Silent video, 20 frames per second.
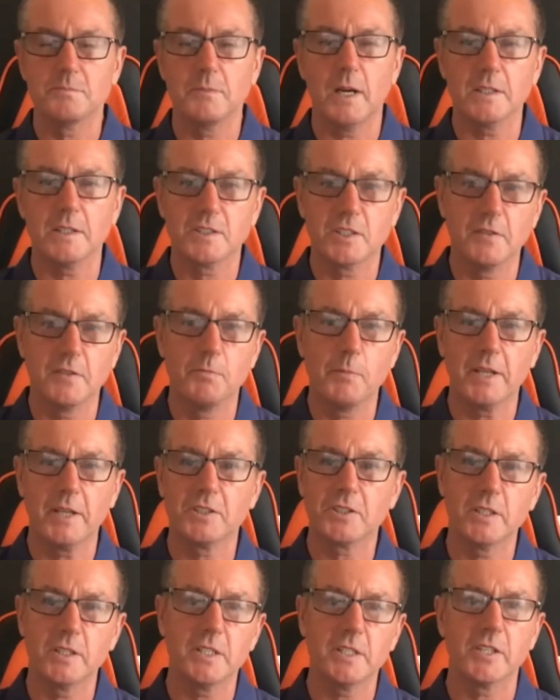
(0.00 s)
as you
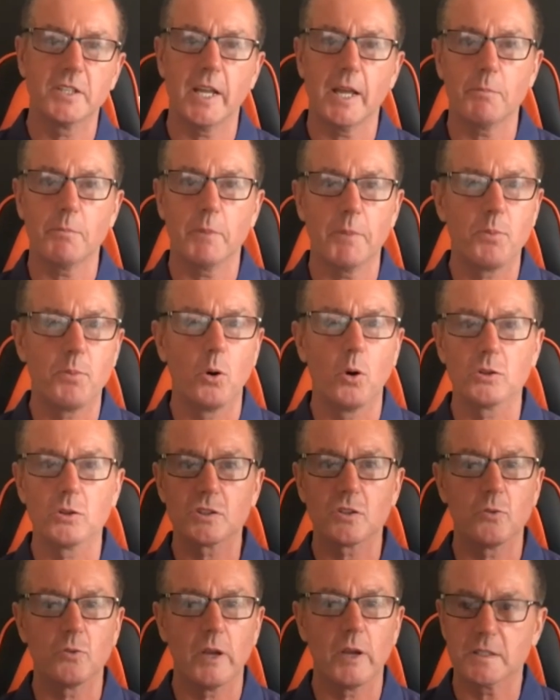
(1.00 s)
mentioned his name, my paws
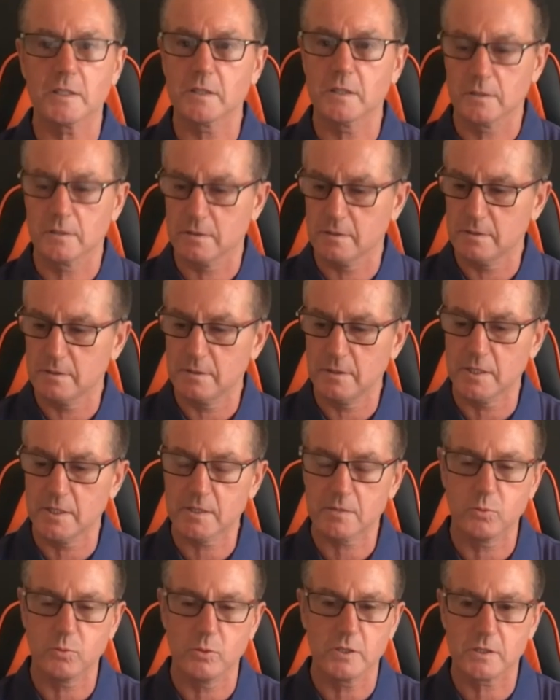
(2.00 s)
are raising.
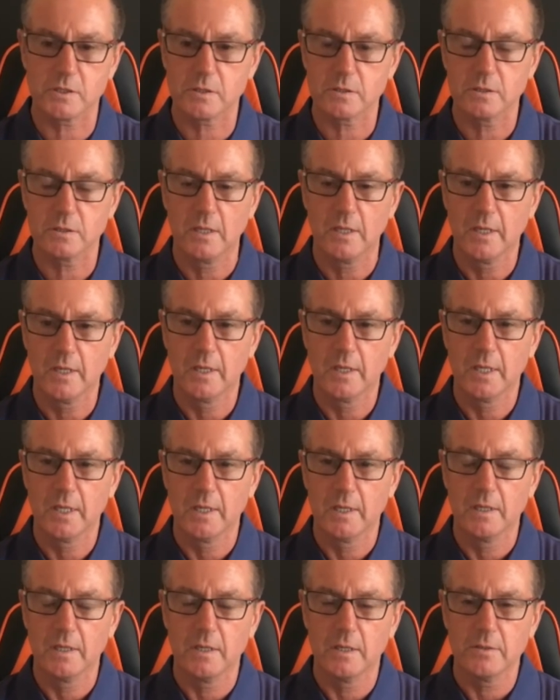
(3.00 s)
This was
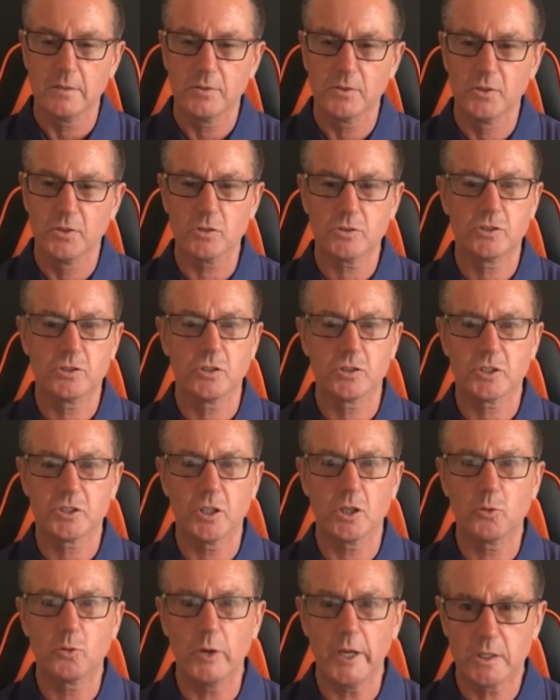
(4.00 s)
not just
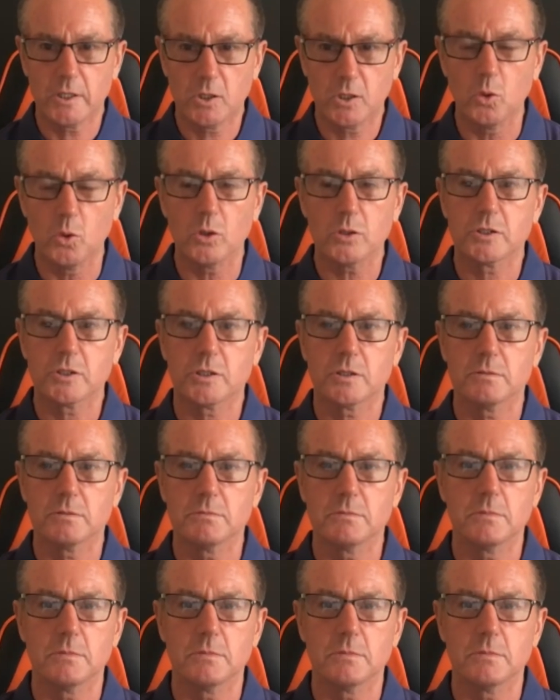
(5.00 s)
a great coach,